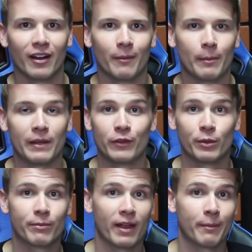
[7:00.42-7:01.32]
um, I'm living
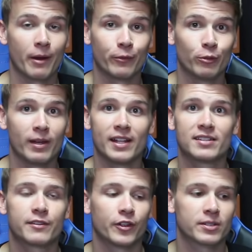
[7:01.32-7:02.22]
with like my
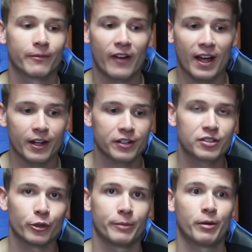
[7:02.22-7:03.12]
roommates, Fearsome Fire,
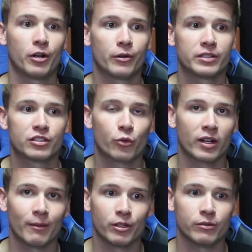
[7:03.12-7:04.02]
SullyPwnz,
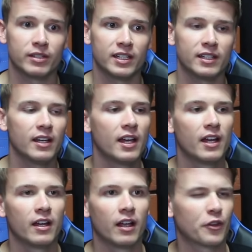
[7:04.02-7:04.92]
Troy WD.
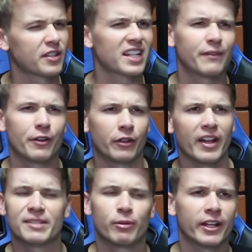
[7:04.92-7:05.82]
There's lots of other
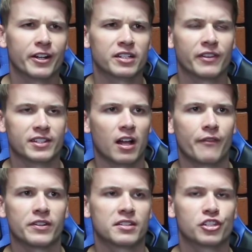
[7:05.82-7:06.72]
Let's Players in this
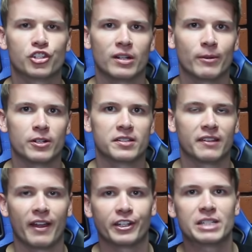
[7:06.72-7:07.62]
office and streamers.
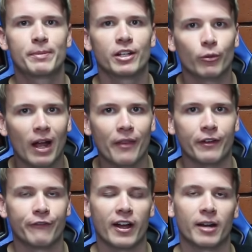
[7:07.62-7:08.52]
And like just being around
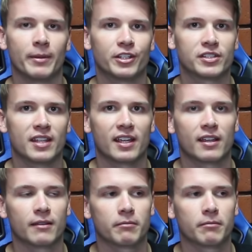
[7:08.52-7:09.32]
that environment just like